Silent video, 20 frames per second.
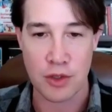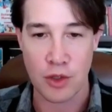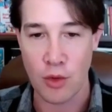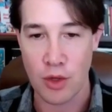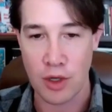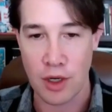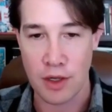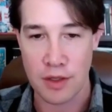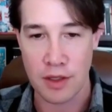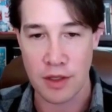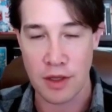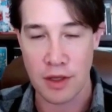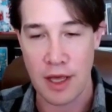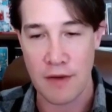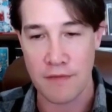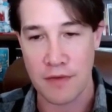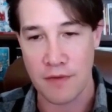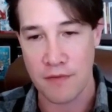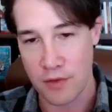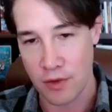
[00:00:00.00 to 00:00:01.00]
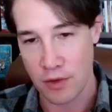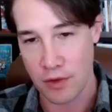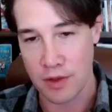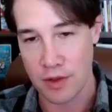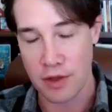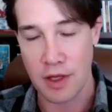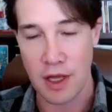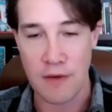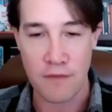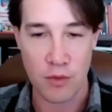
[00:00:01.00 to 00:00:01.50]
going on the left. If you're on
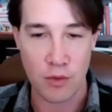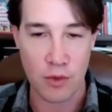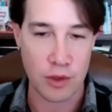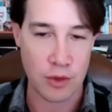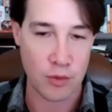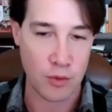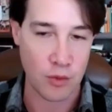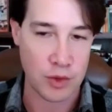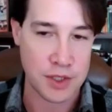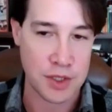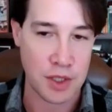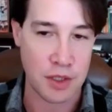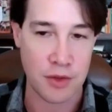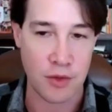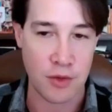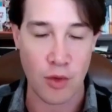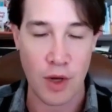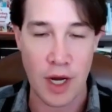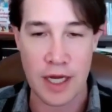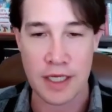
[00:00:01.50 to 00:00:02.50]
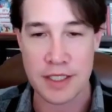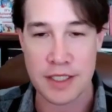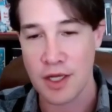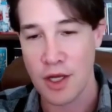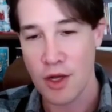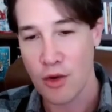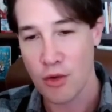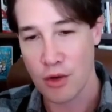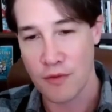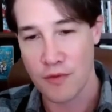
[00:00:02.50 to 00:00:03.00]
the left, look at what's on the right.
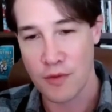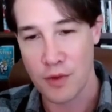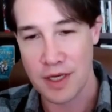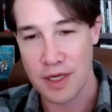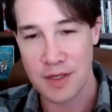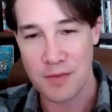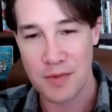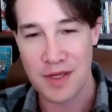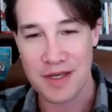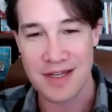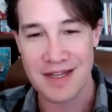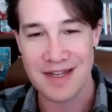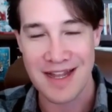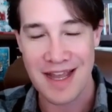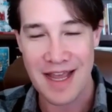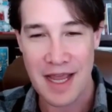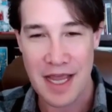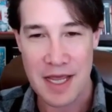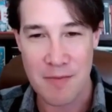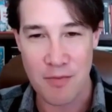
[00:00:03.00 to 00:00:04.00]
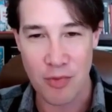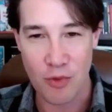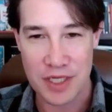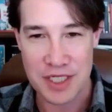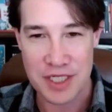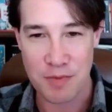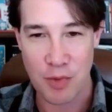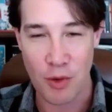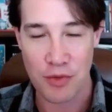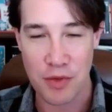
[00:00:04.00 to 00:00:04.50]
Or if you're independent,
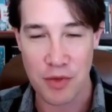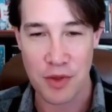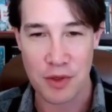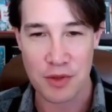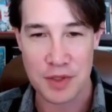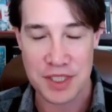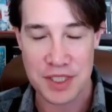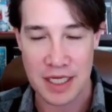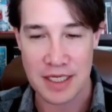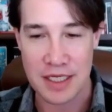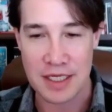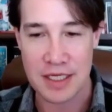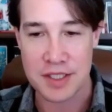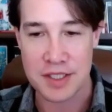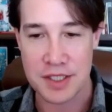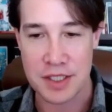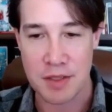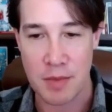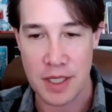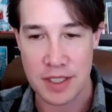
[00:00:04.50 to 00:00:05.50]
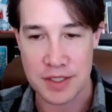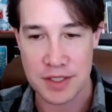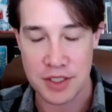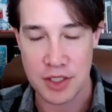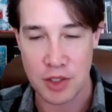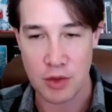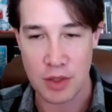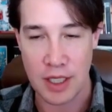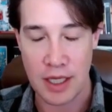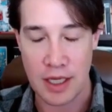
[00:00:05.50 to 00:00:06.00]
embrace both of those ideas the best
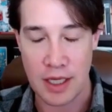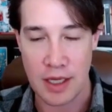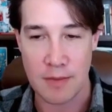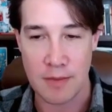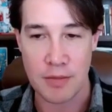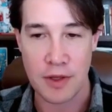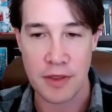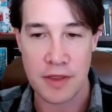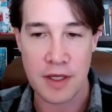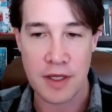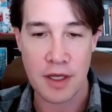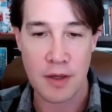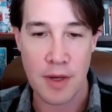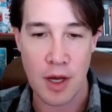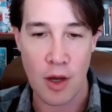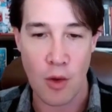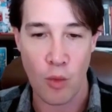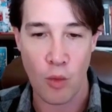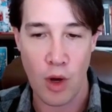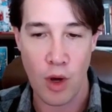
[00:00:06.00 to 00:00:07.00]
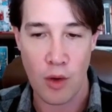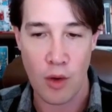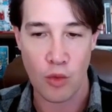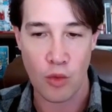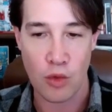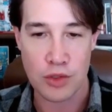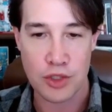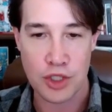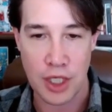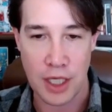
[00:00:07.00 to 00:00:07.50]
that you can. But think about what
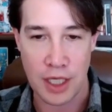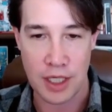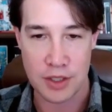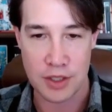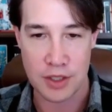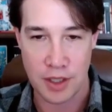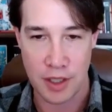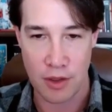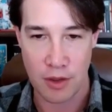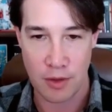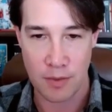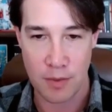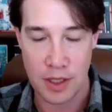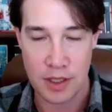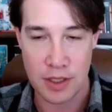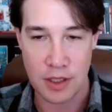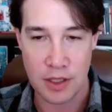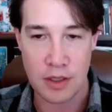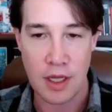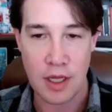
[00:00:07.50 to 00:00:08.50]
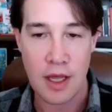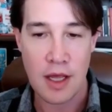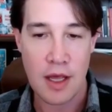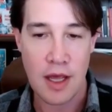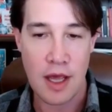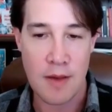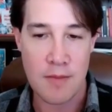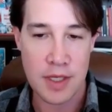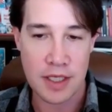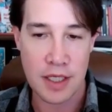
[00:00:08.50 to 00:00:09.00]
will change their opinion
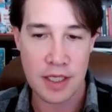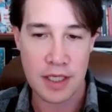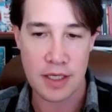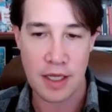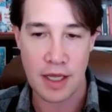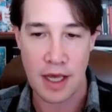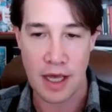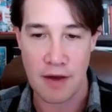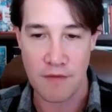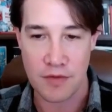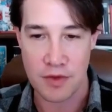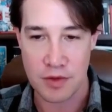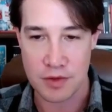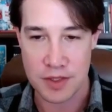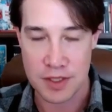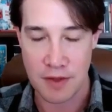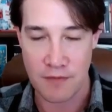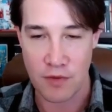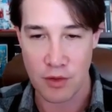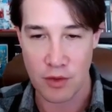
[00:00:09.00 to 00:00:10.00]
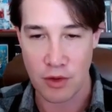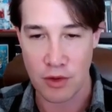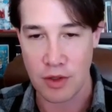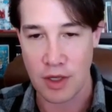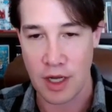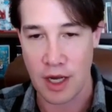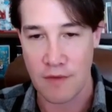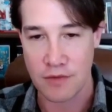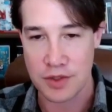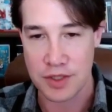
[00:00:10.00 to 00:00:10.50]
and begin to have those difficult
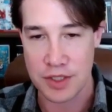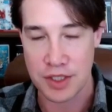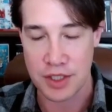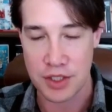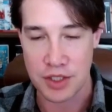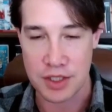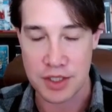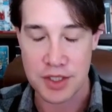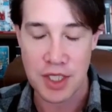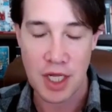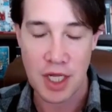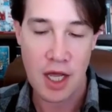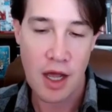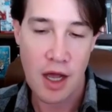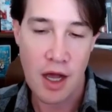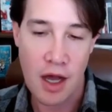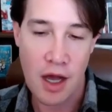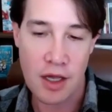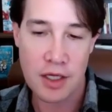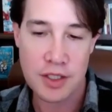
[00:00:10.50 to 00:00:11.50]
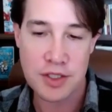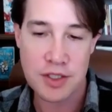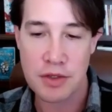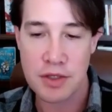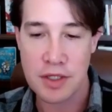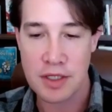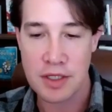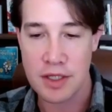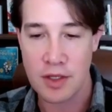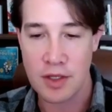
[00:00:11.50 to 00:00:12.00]
conversations. I
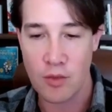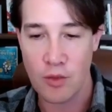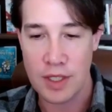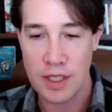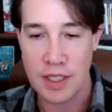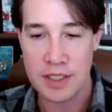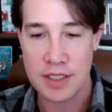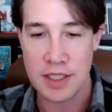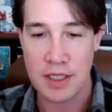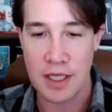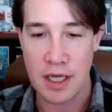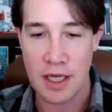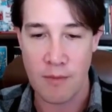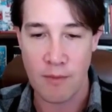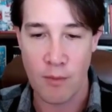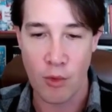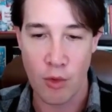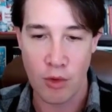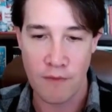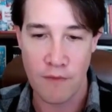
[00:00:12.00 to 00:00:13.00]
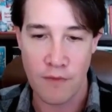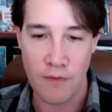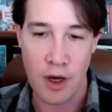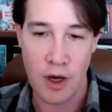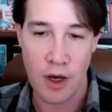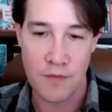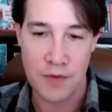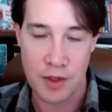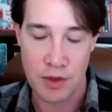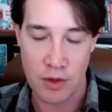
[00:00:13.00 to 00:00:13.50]
also think that we need to get more
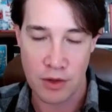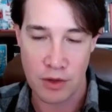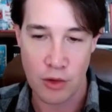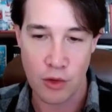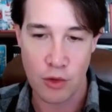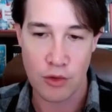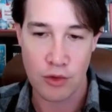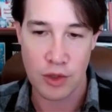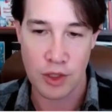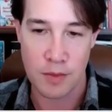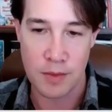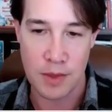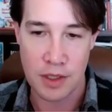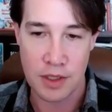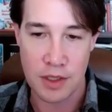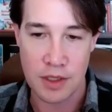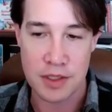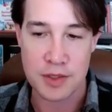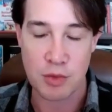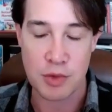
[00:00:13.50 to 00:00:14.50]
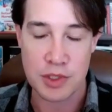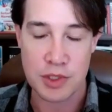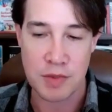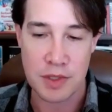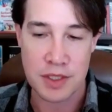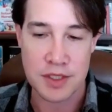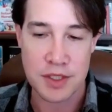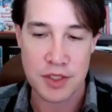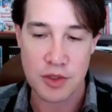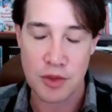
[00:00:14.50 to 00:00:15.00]
involved in our local communities. We
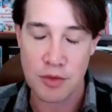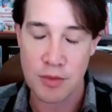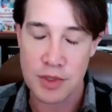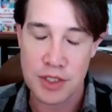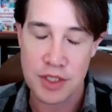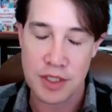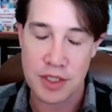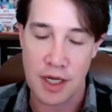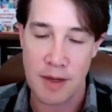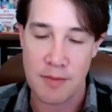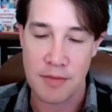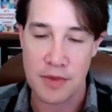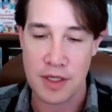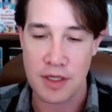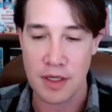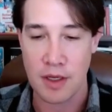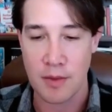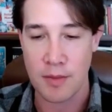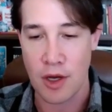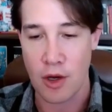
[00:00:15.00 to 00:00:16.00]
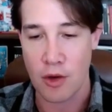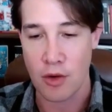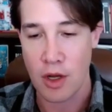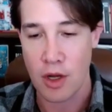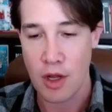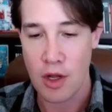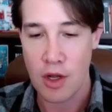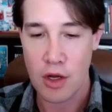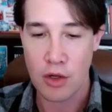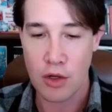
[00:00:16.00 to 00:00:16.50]
spend so much time thinking about
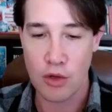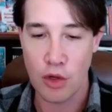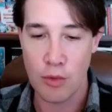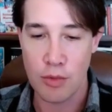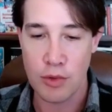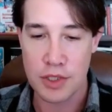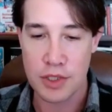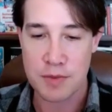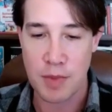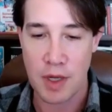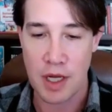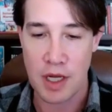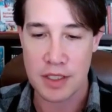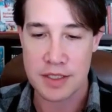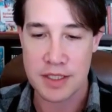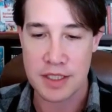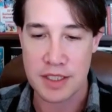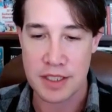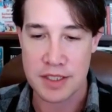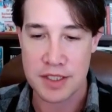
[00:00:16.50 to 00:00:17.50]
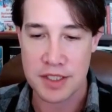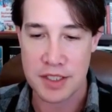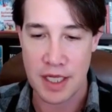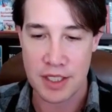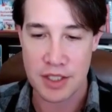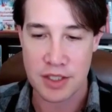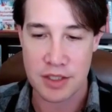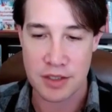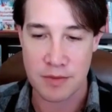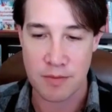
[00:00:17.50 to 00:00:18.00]
globalist politics,
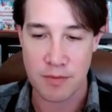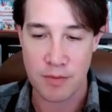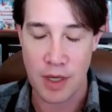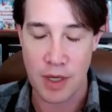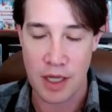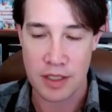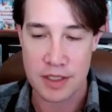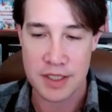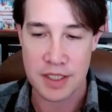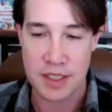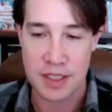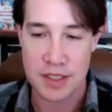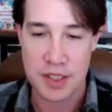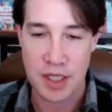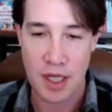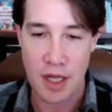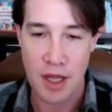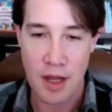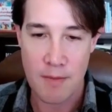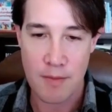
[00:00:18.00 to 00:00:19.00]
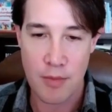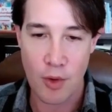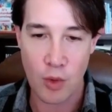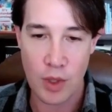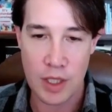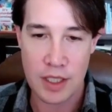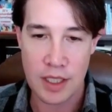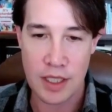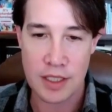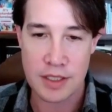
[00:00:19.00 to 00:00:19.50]
national politics, but
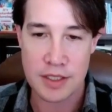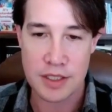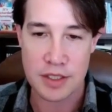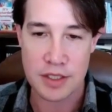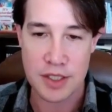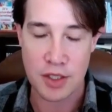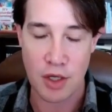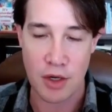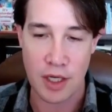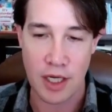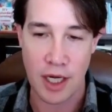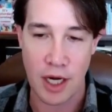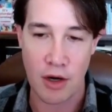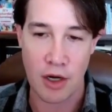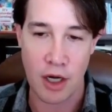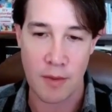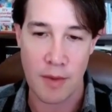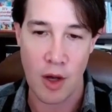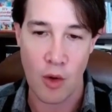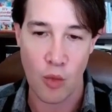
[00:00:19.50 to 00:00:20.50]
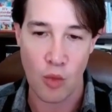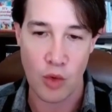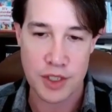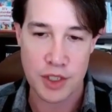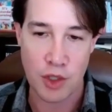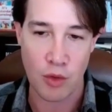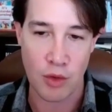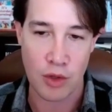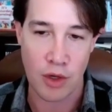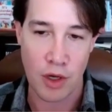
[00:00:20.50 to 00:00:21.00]
we need to start caring about
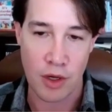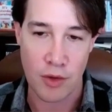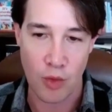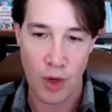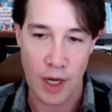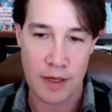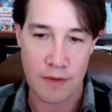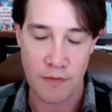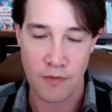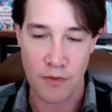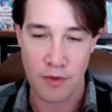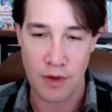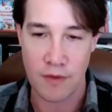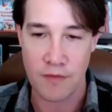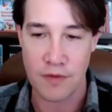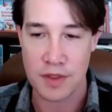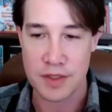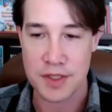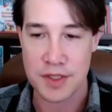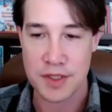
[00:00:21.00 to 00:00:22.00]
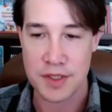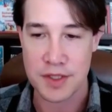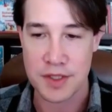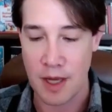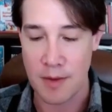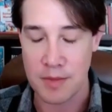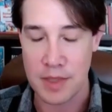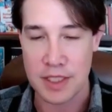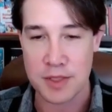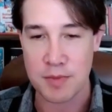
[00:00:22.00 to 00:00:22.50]
what's going on right in front of us. So
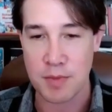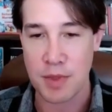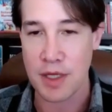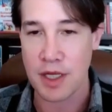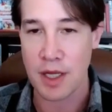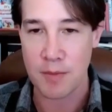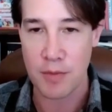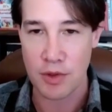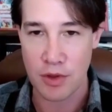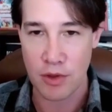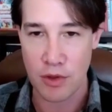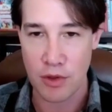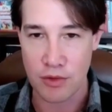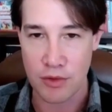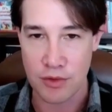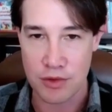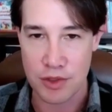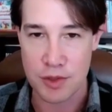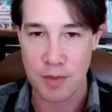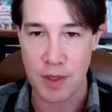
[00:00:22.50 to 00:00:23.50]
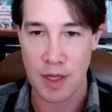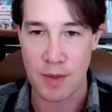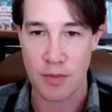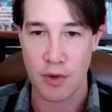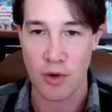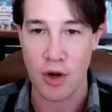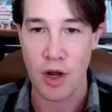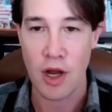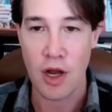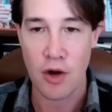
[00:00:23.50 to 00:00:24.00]
that means pick up your local
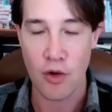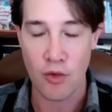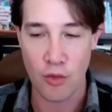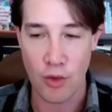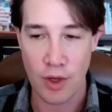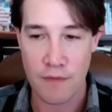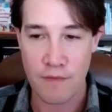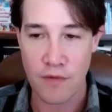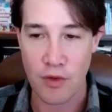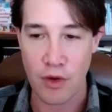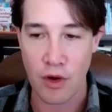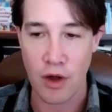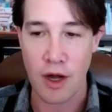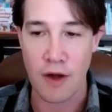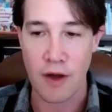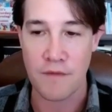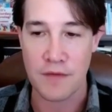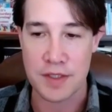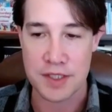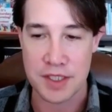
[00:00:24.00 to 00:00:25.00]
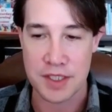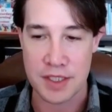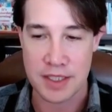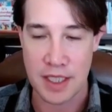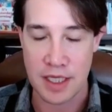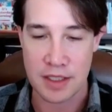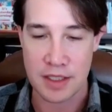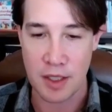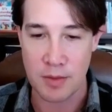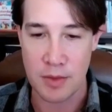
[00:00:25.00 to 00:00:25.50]
newspaper, run for office,
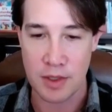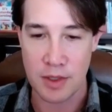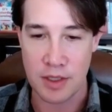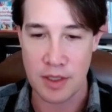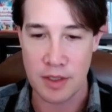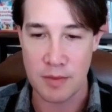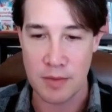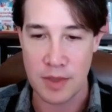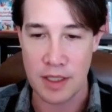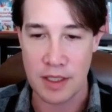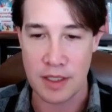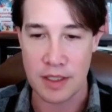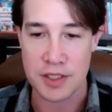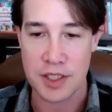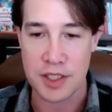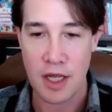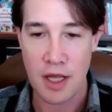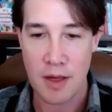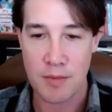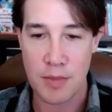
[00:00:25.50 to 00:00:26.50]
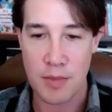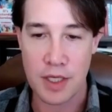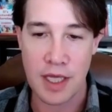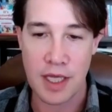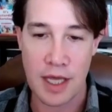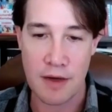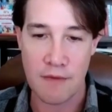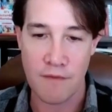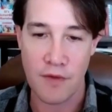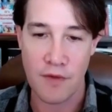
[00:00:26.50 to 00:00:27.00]
attend community meetings, but
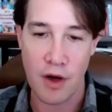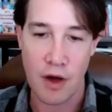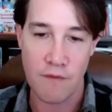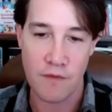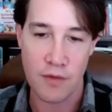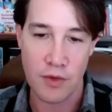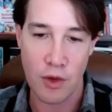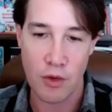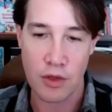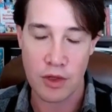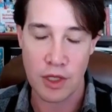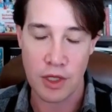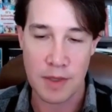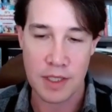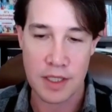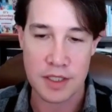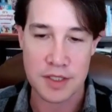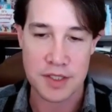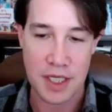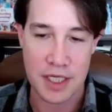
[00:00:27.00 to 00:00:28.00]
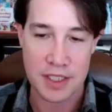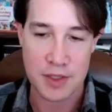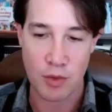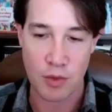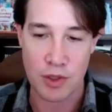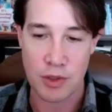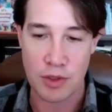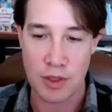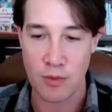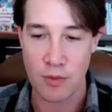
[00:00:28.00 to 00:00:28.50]
get involved locally, because that's
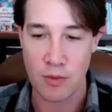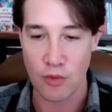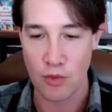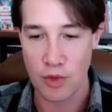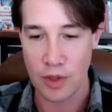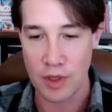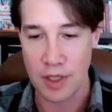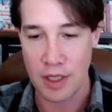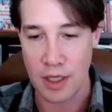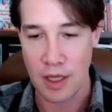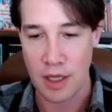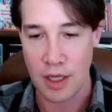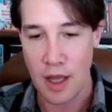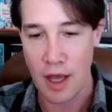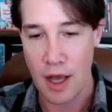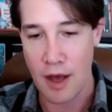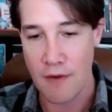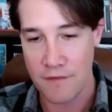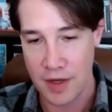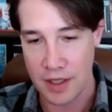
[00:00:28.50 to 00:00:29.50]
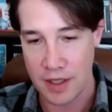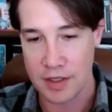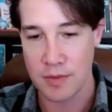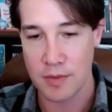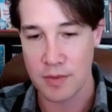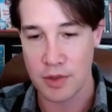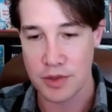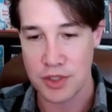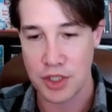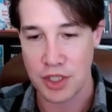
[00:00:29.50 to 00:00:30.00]
where you can really affect
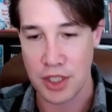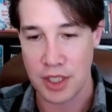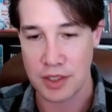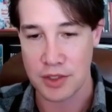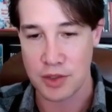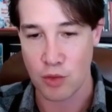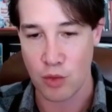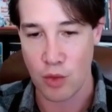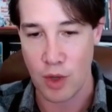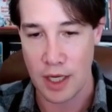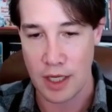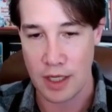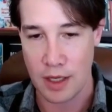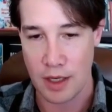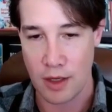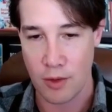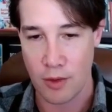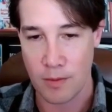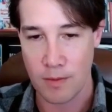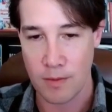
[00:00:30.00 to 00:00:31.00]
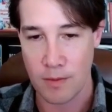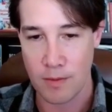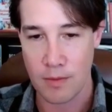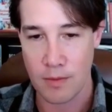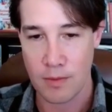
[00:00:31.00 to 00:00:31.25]
the most change right now.